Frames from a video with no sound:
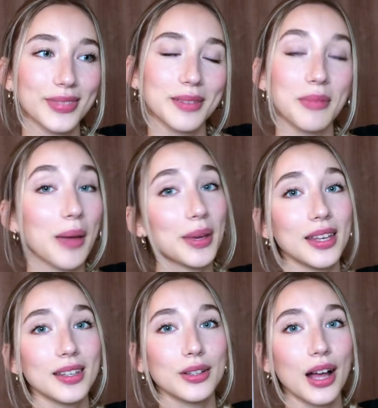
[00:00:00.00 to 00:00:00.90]

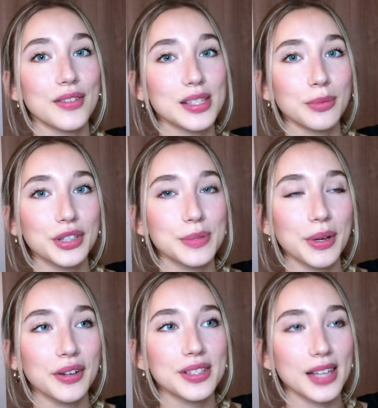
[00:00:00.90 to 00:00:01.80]
maybe you'll have a similar
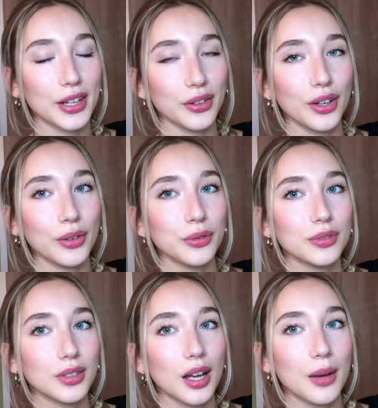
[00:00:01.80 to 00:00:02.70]
experience, I don't know.
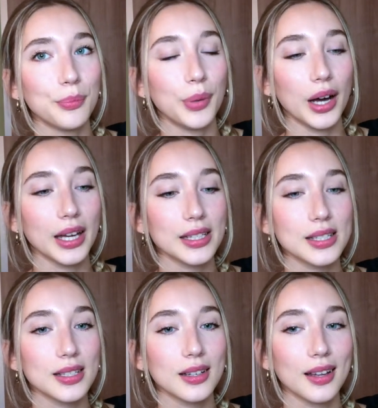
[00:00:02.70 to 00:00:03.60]

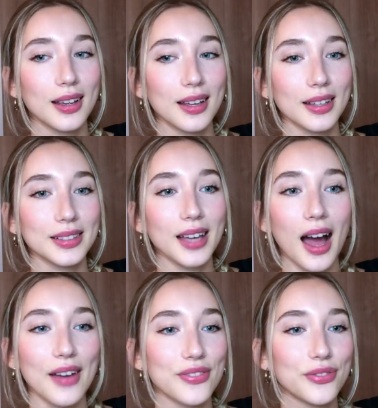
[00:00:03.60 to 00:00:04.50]
But yeah,
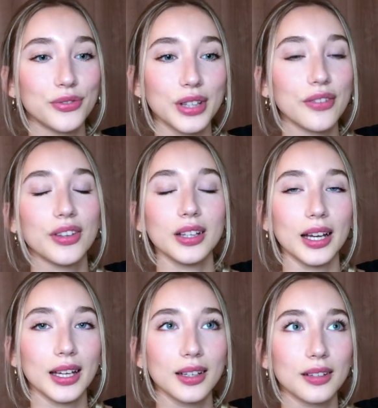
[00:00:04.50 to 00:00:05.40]
I really feel
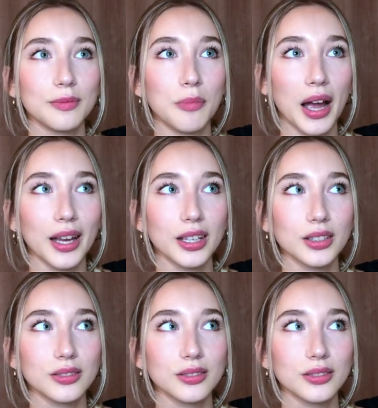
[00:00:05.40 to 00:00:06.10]
like my